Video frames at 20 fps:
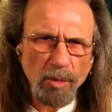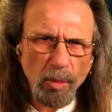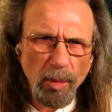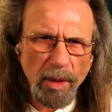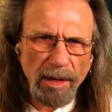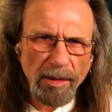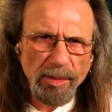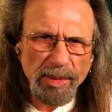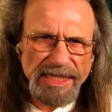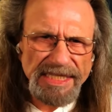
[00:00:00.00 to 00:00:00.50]

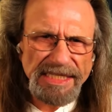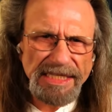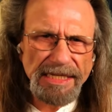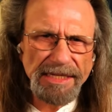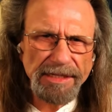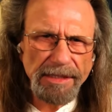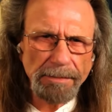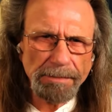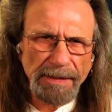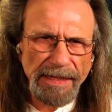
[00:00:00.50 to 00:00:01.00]
where we see
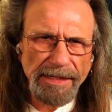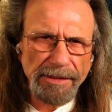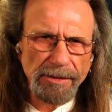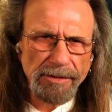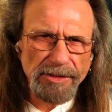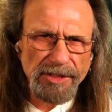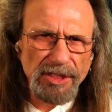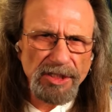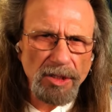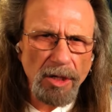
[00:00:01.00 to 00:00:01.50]
the Beatles
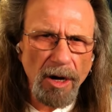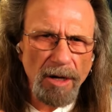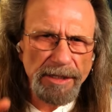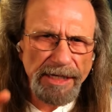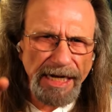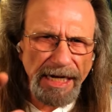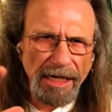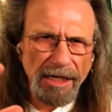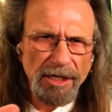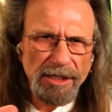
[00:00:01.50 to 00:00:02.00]

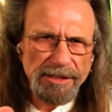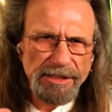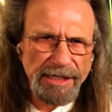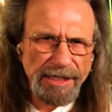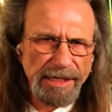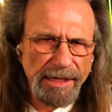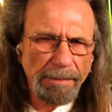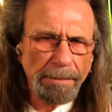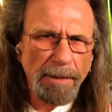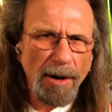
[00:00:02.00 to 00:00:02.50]
starting to
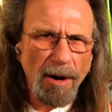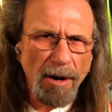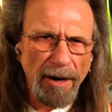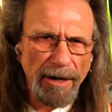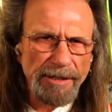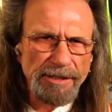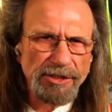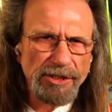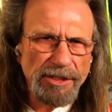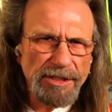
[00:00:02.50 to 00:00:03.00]

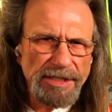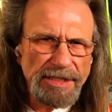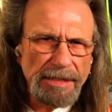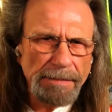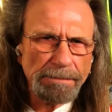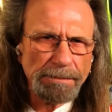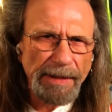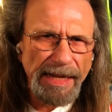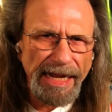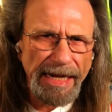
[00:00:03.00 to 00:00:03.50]
depart just a
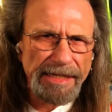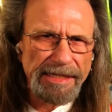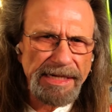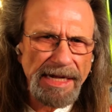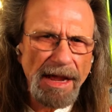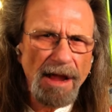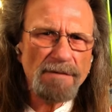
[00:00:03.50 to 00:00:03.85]
bit